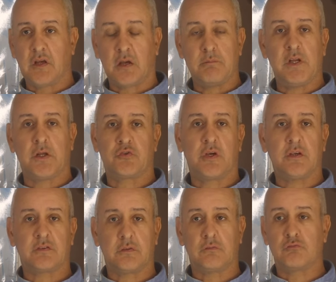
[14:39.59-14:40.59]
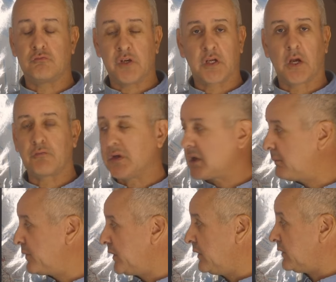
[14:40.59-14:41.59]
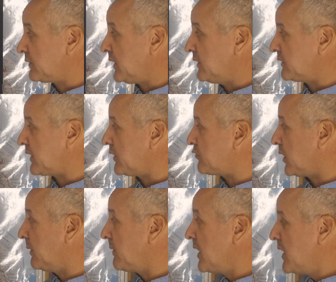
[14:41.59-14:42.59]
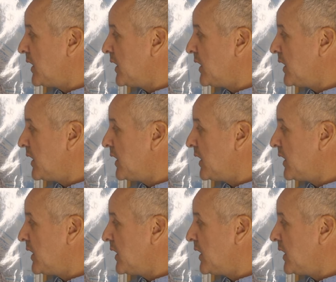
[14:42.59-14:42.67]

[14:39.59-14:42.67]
like militaries and recovery companies, etc.,